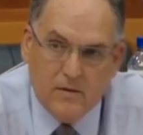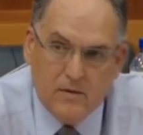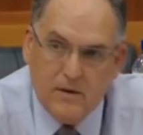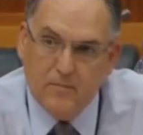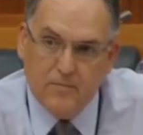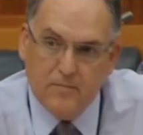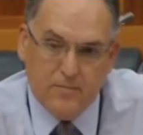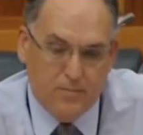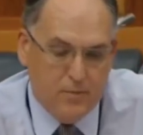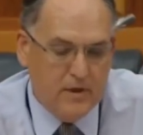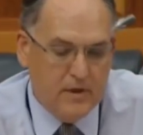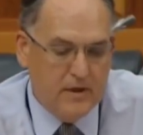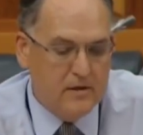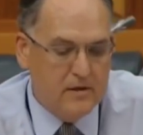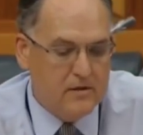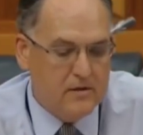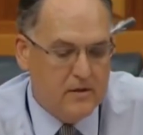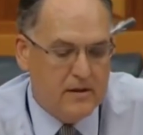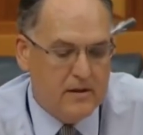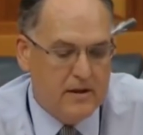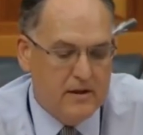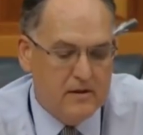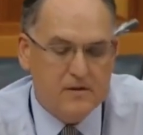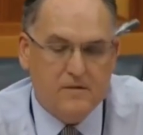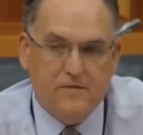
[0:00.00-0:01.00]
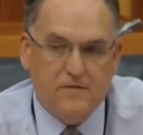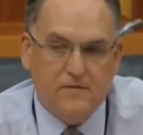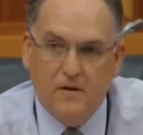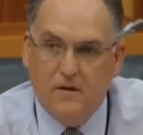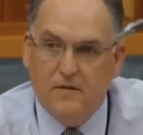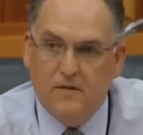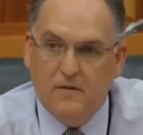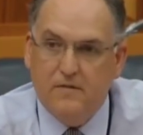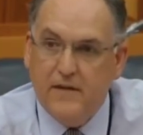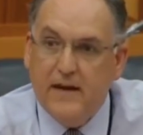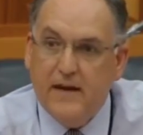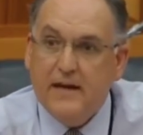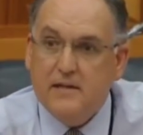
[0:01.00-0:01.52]
Well, I'm putting, these
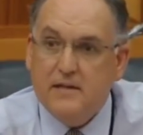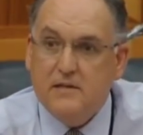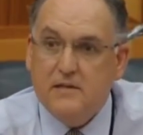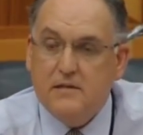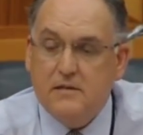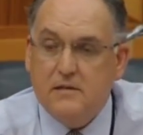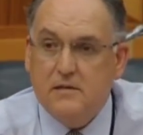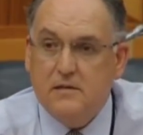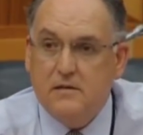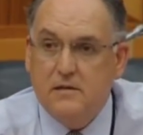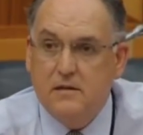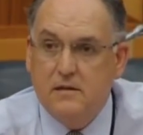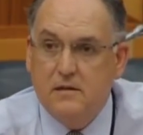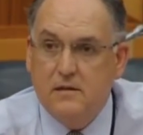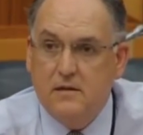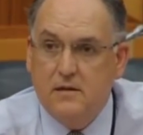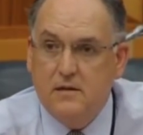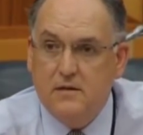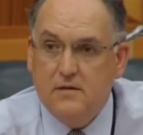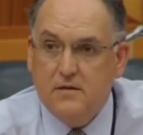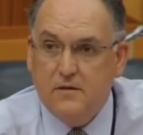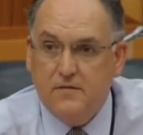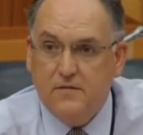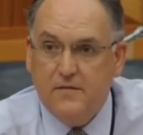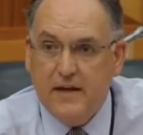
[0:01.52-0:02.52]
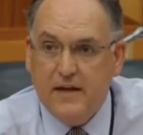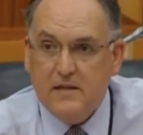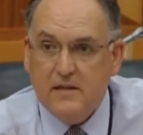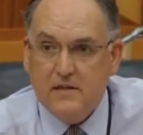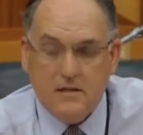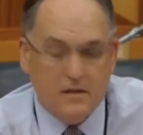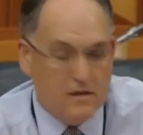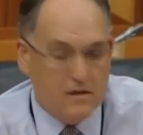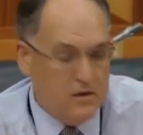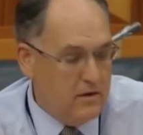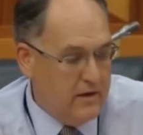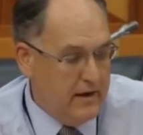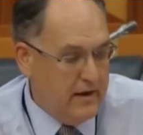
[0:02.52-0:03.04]
are facts. These are
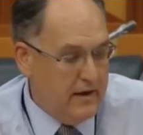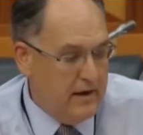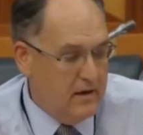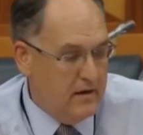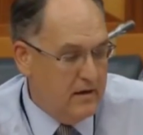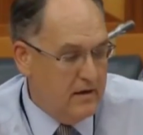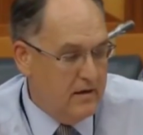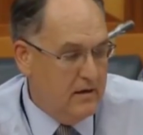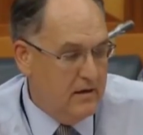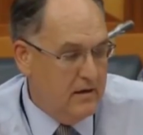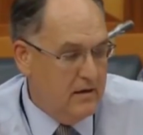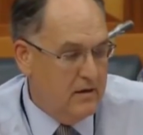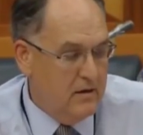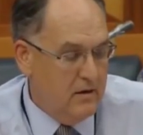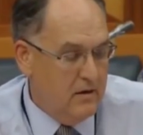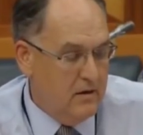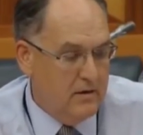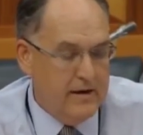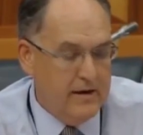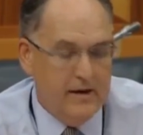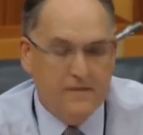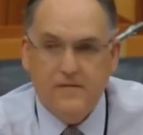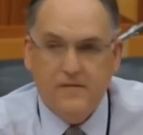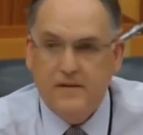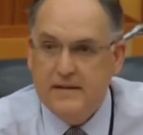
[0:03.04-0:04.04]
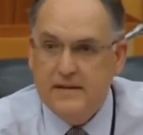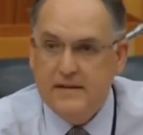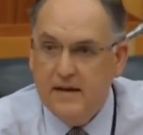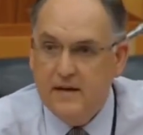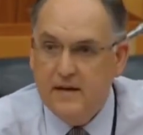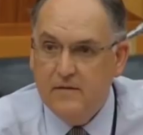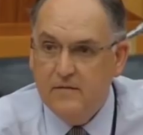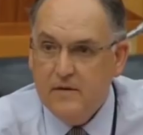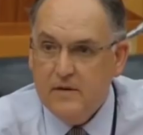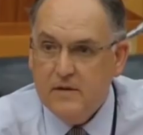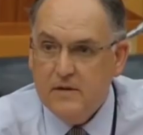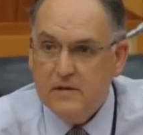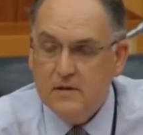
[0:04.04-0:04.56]
facts that are on
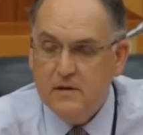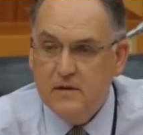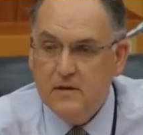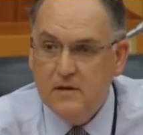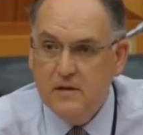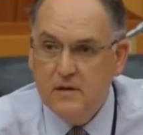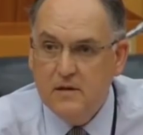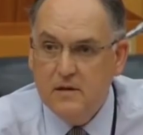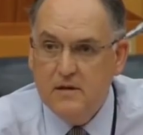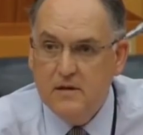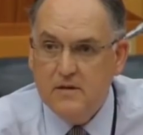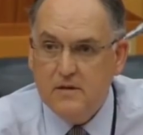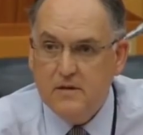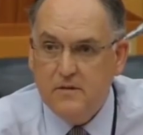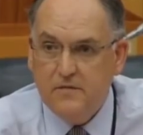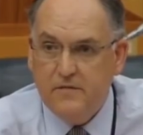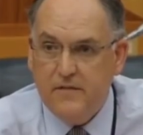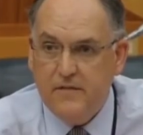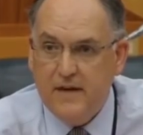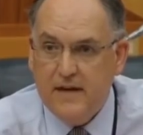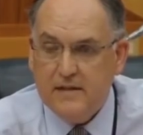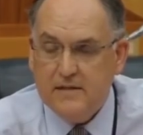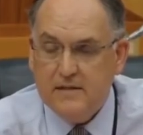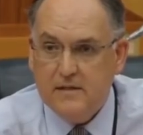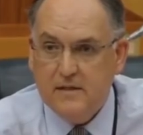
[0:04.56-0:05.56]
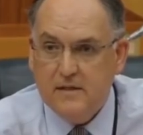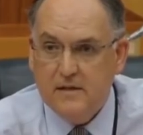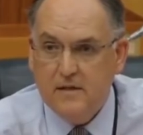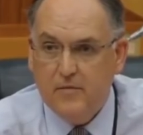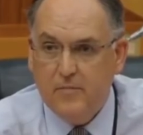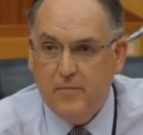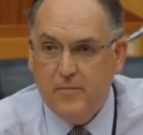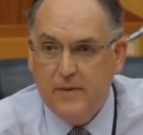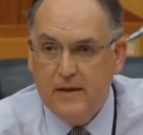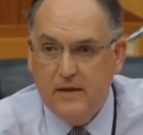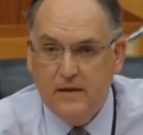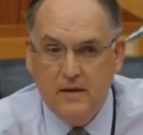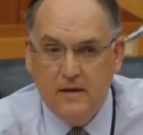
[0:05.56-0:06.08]
affidavit. These are facts that
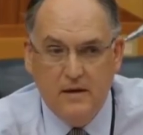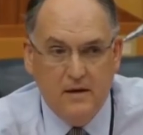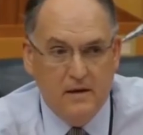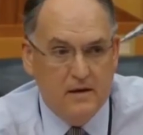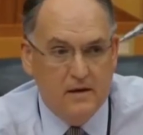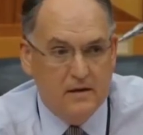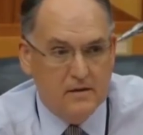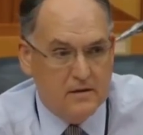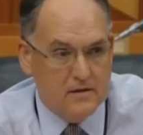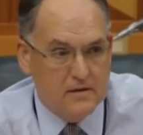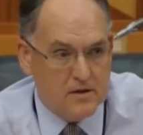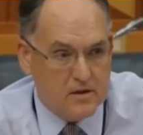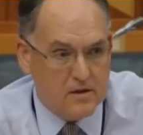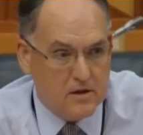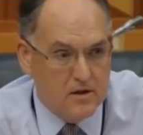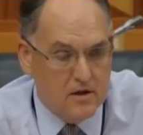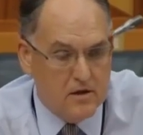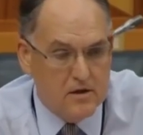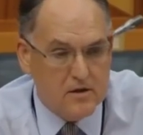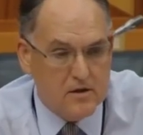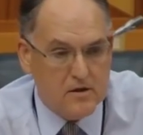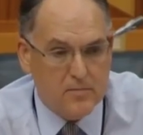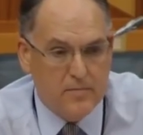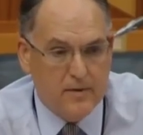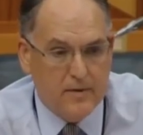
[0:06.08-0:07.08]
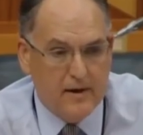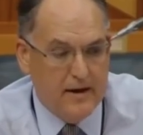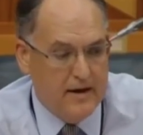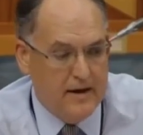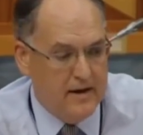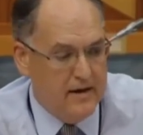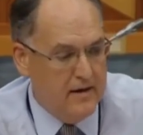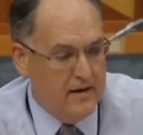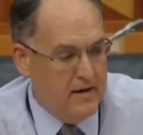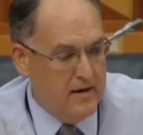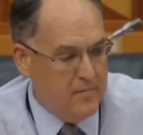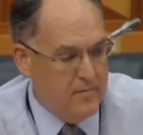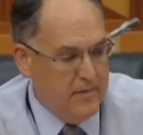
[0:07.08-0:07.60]
have been disclosed
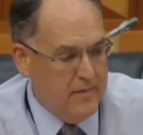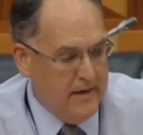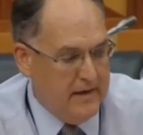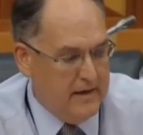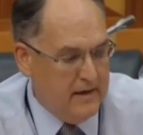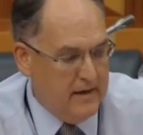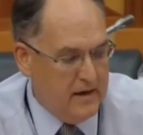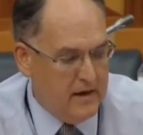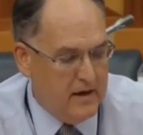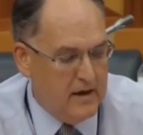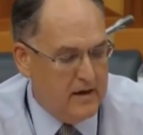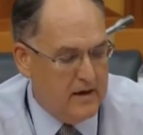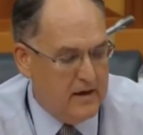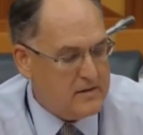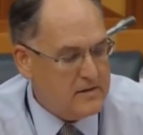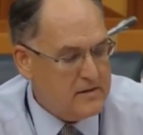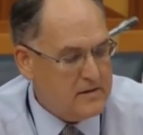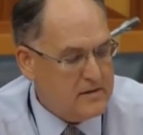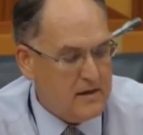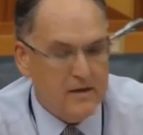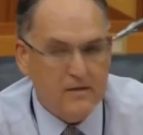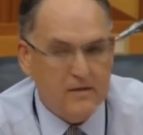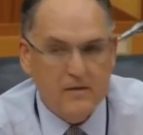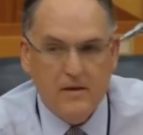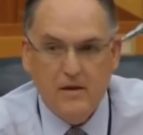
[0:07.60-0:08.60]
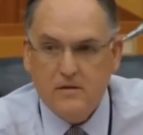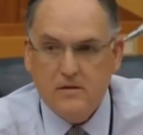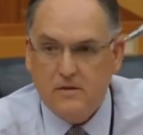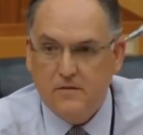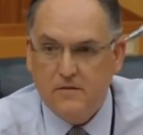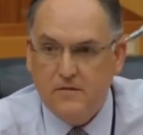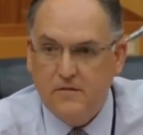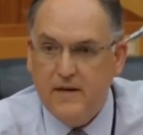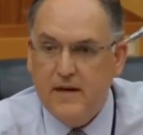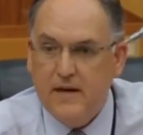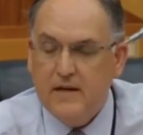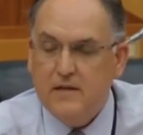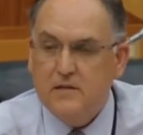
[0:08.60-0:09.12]
by media houses, and these are
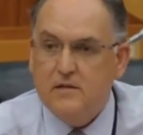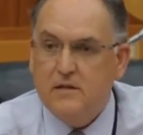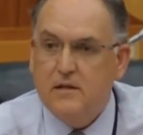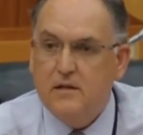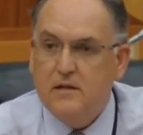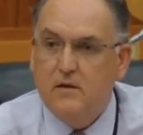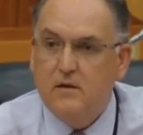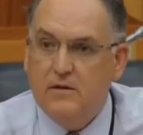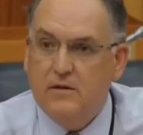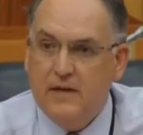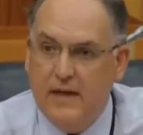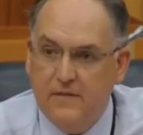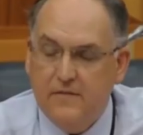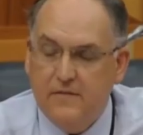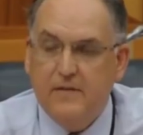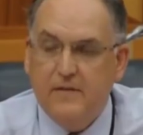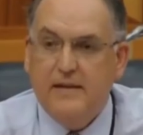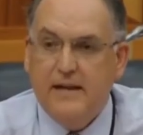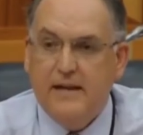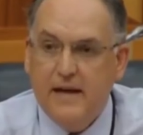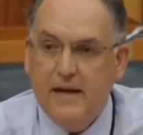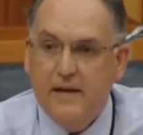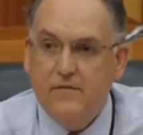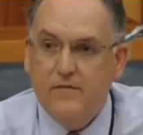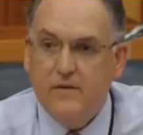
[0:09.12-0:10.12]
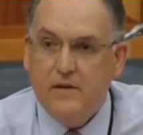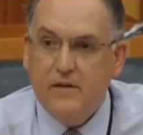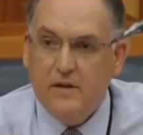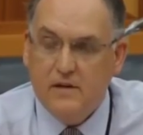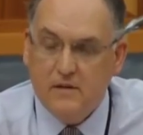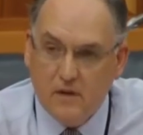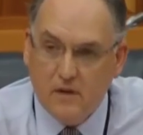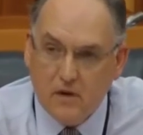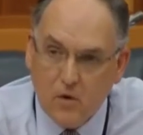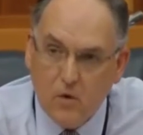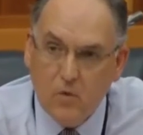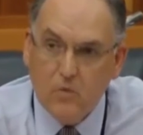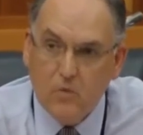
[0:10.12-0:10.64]
facts are on affidavit
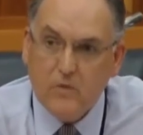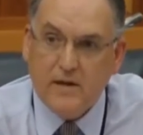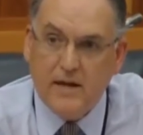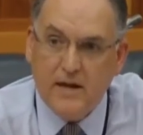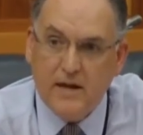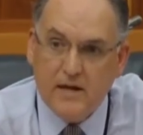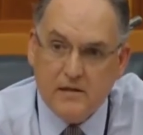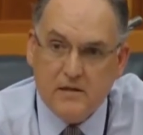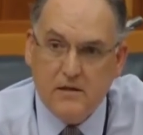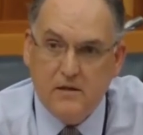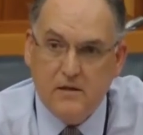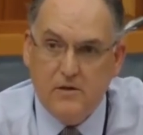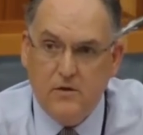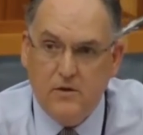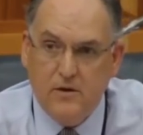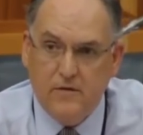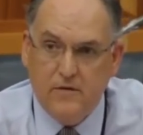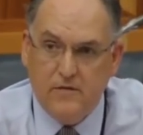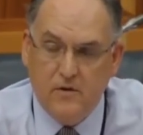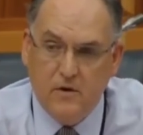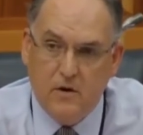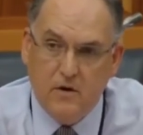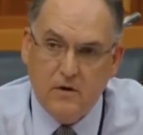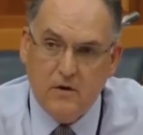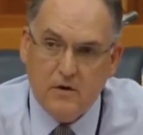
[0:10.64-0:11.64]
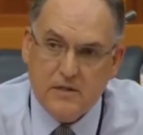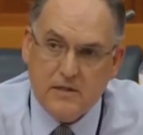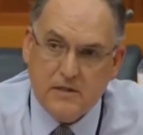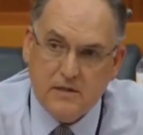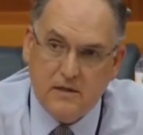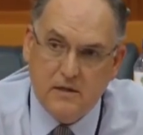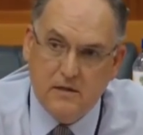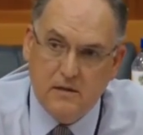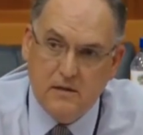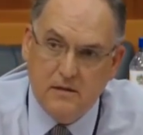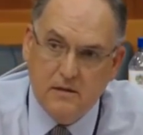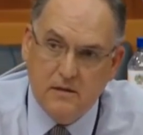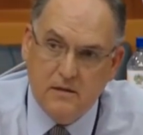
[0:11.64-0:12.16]
in the court case that you have to
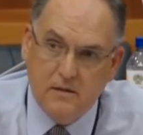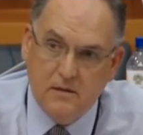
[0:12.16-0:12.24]
answer.